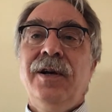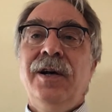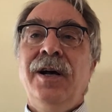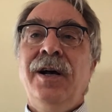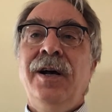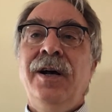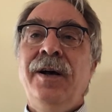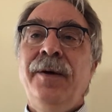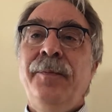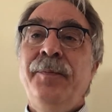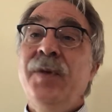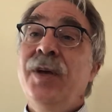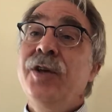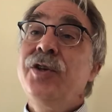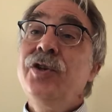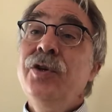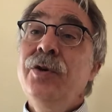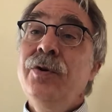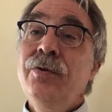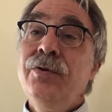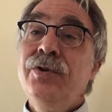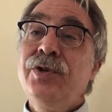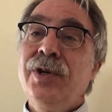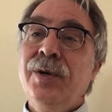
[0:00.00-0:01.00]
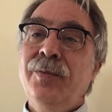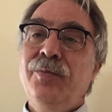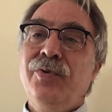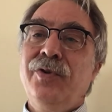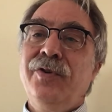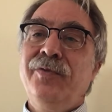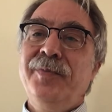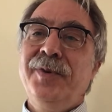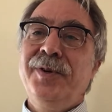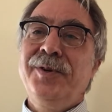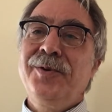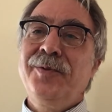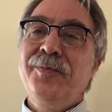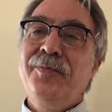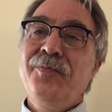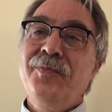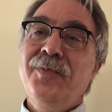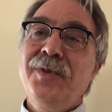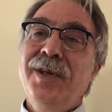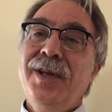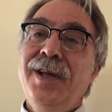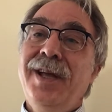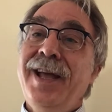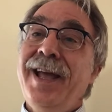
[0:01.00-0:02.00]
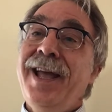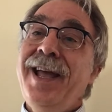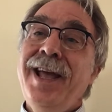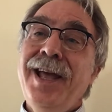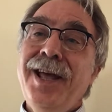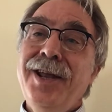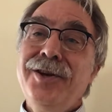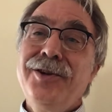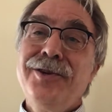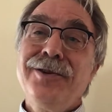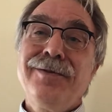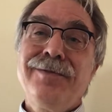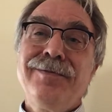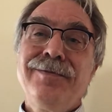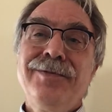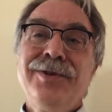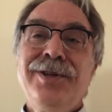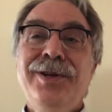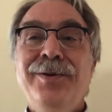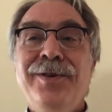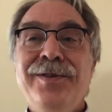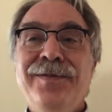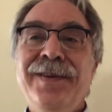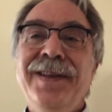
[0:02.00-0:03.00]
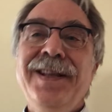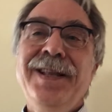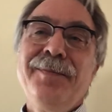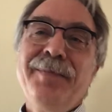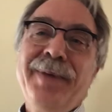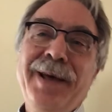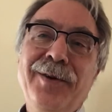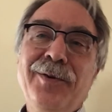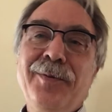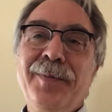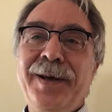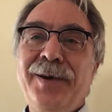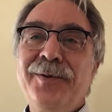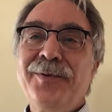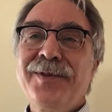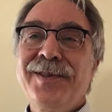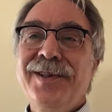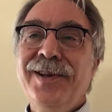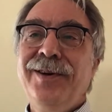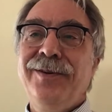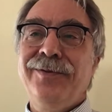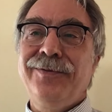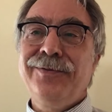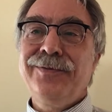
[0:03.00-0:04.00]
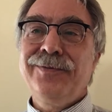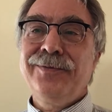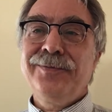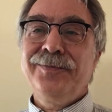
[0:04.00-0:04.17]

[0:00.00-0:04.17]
Um, a huge improvement. And she was feeling better about herself